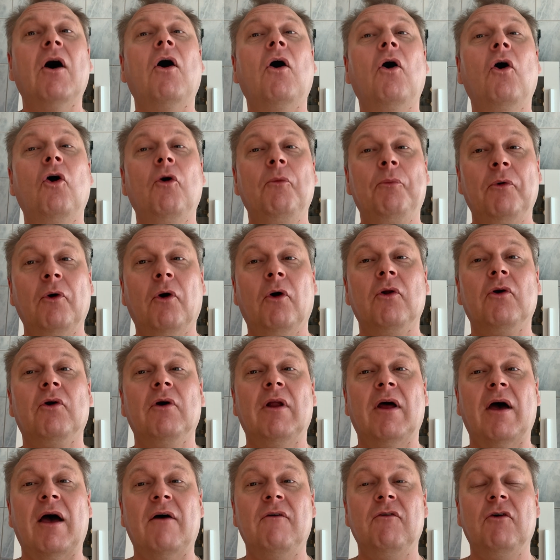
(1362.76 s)
hope you all
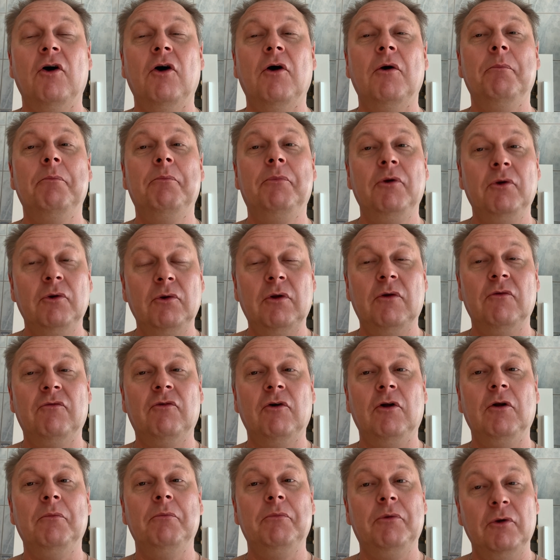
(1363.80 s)
can have a
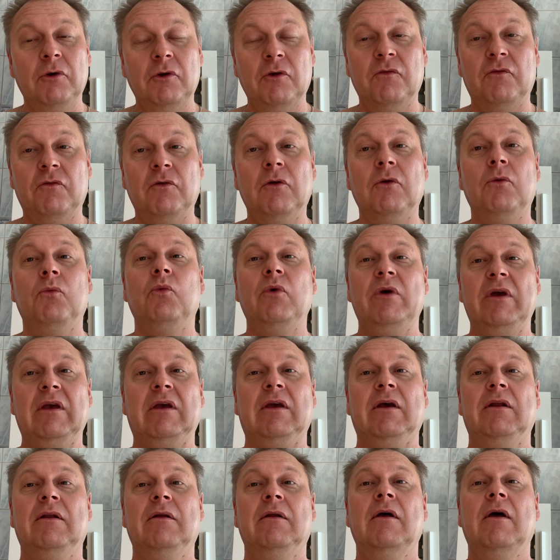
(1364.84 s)
beautiful, beautiful
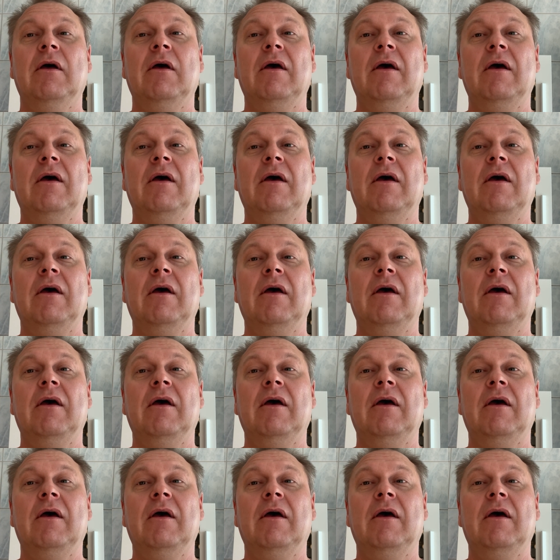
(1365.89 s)
weekend